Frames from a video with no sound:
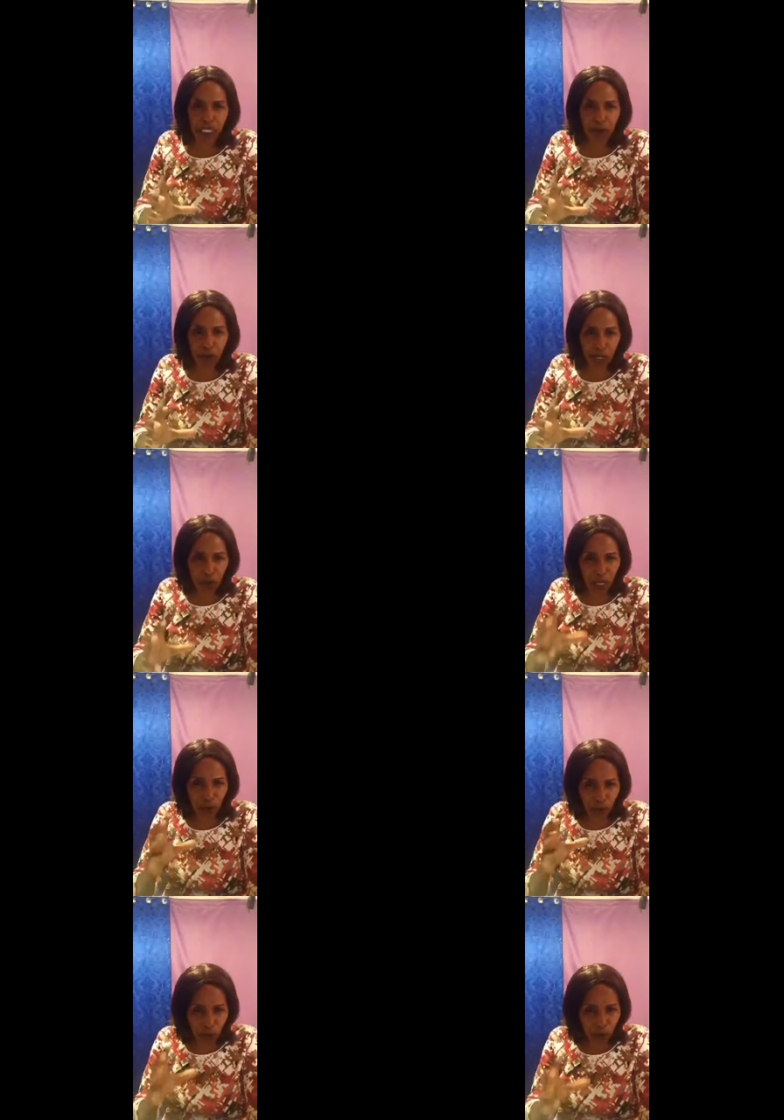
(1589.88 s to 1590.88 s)
when you
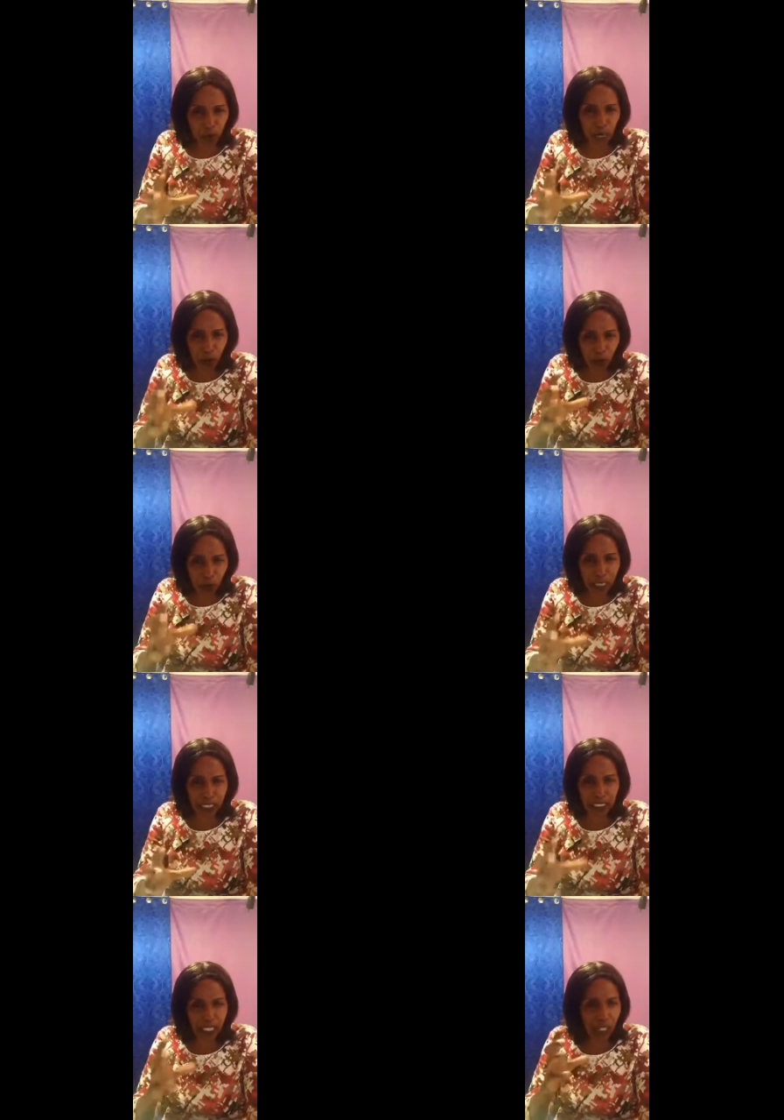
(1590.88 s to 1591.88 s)
are you are
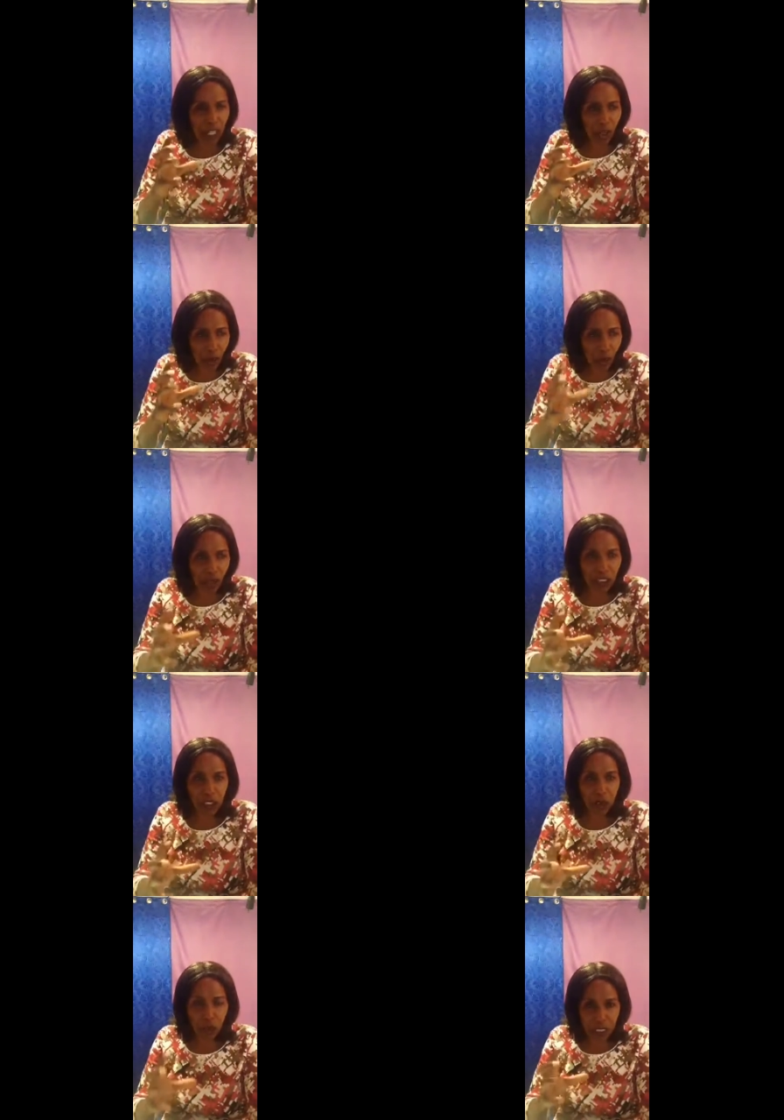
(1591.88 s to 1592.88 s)
commanding the God
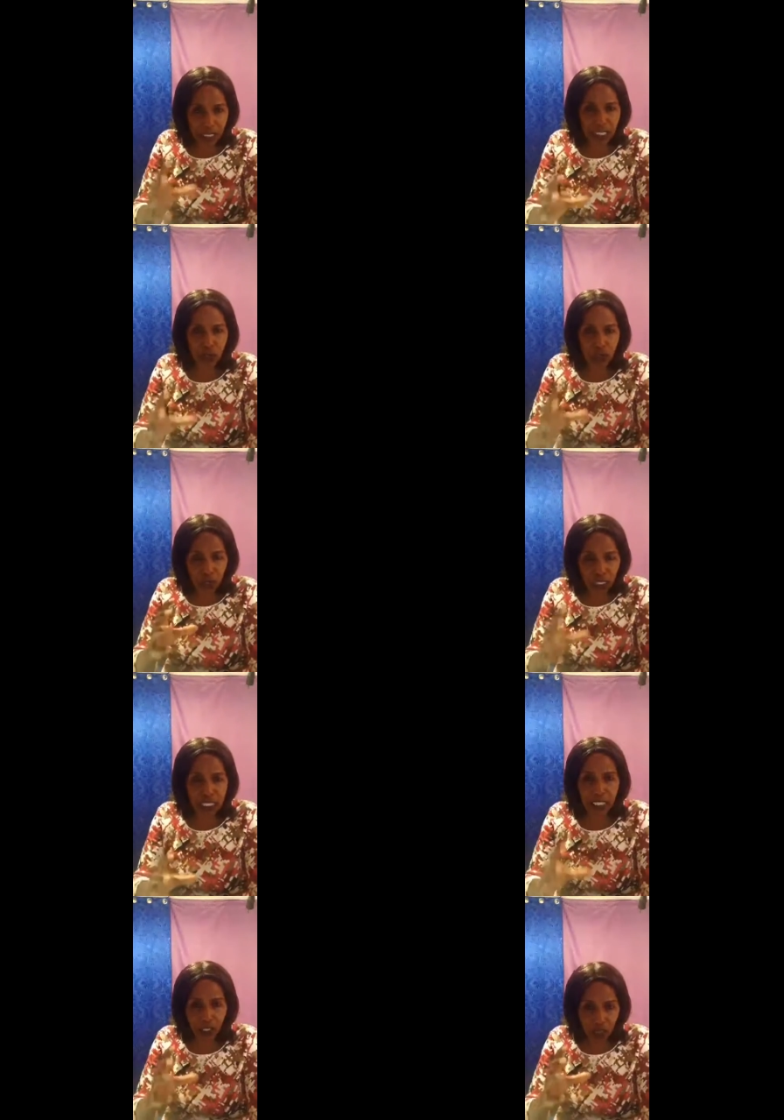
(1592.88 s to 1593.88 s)
to receive to release
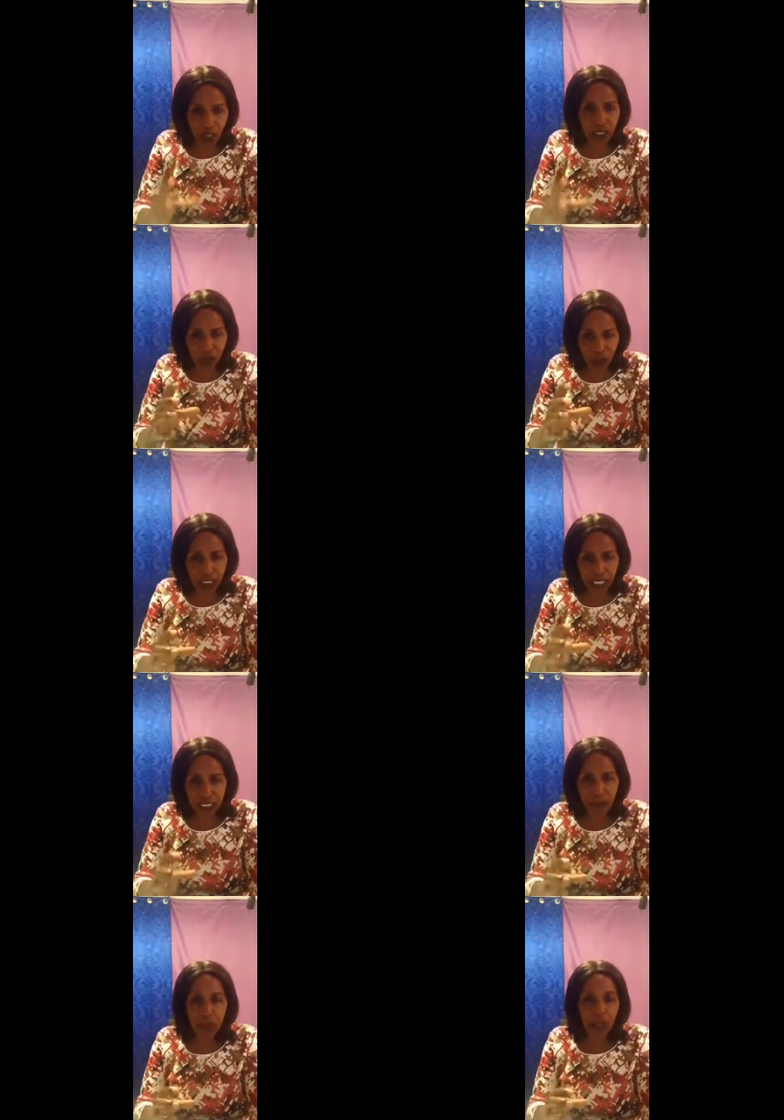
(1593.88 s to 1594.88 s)
his
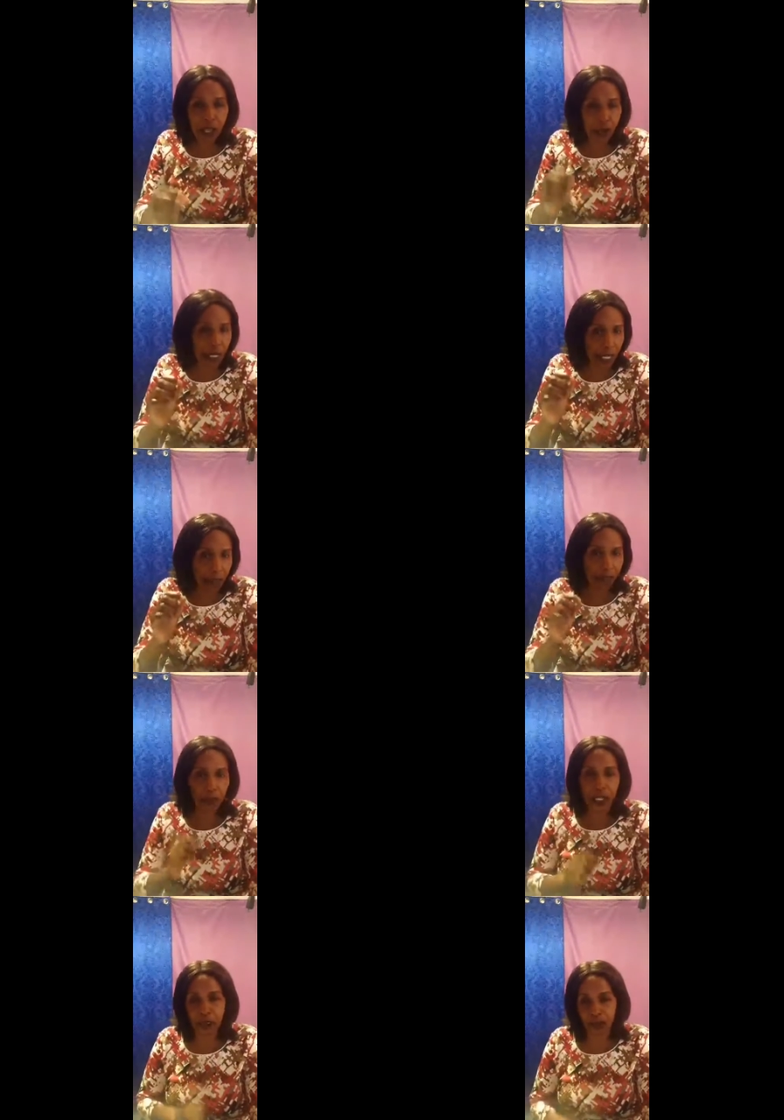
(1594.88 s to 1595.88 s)
resources, he will give you
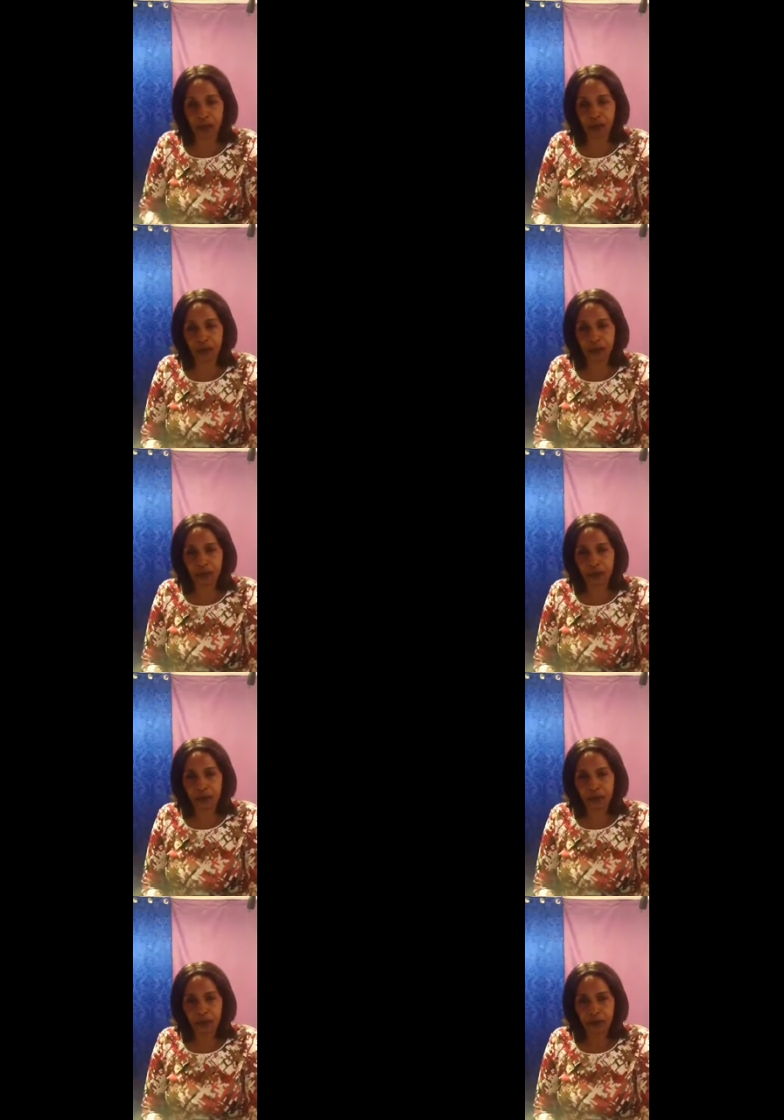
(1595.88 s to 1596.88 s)
the job.
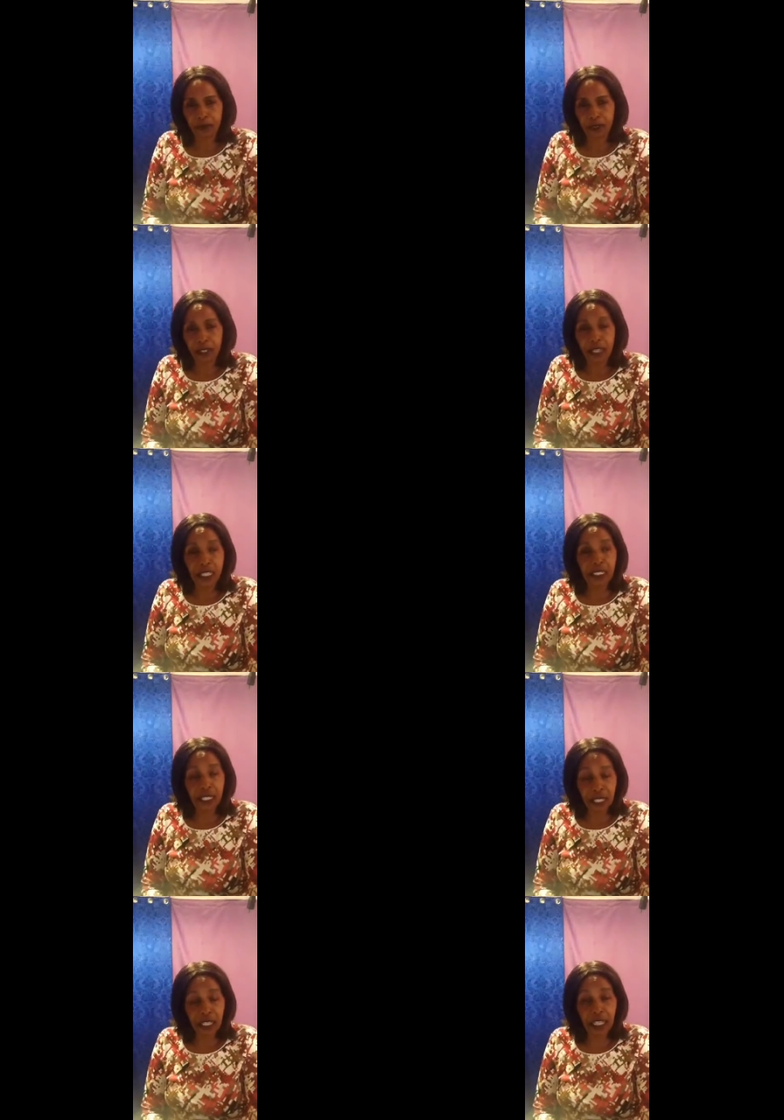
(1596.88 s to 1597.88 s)
This,
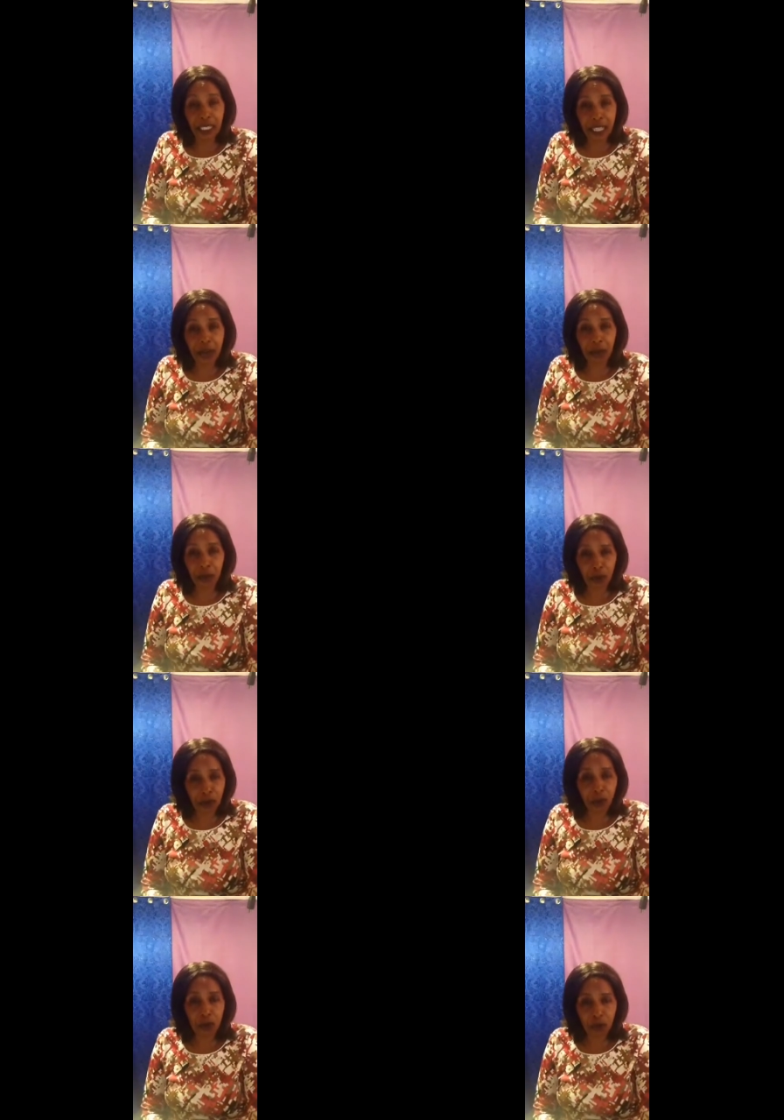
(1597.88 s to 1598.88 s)
this that's how you,
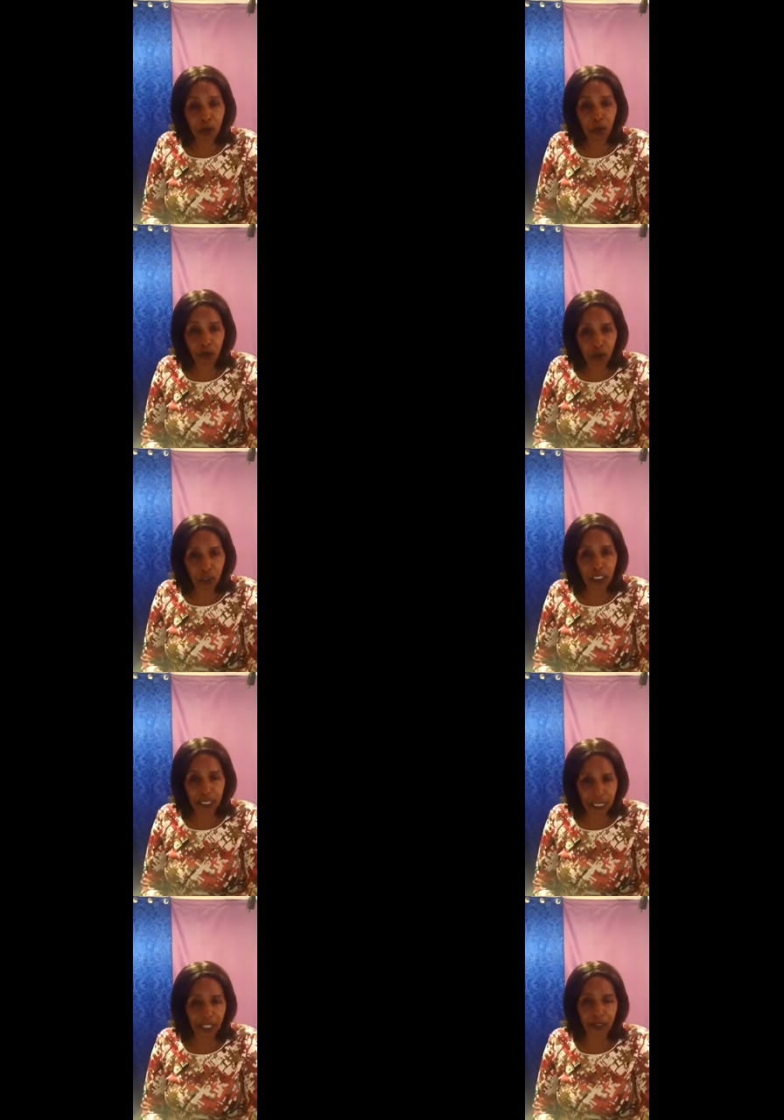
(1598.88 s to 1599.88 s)
you you control the
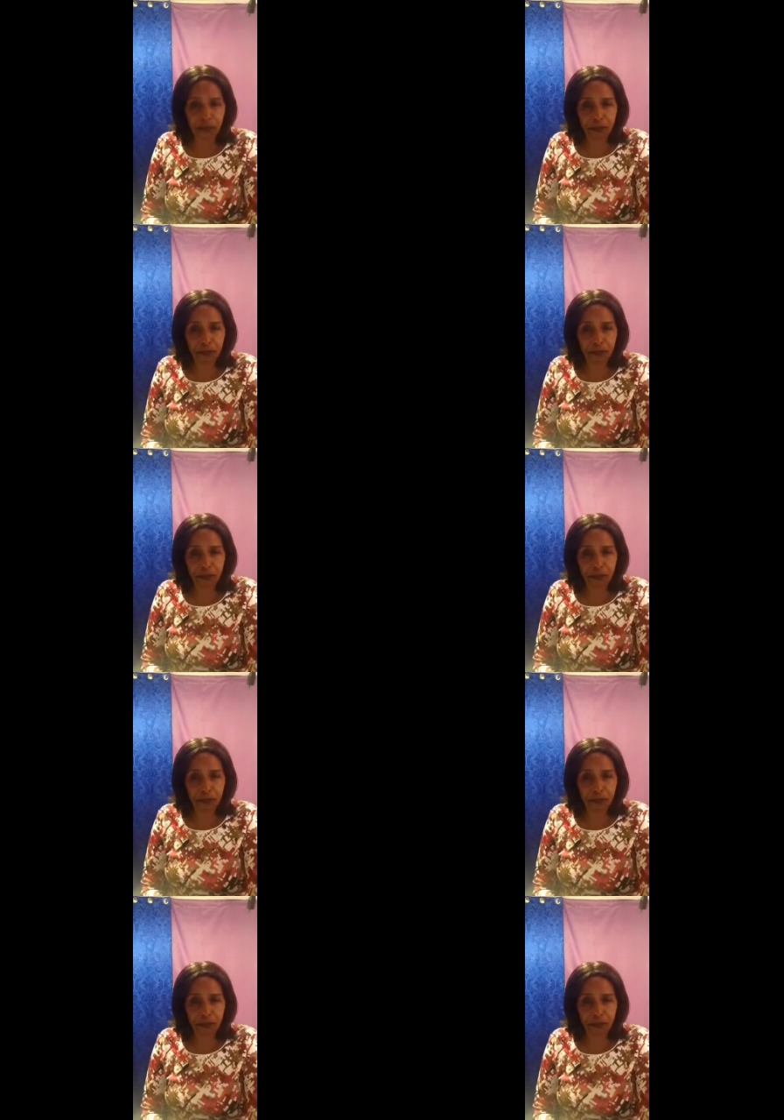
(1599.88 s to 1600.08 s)
day.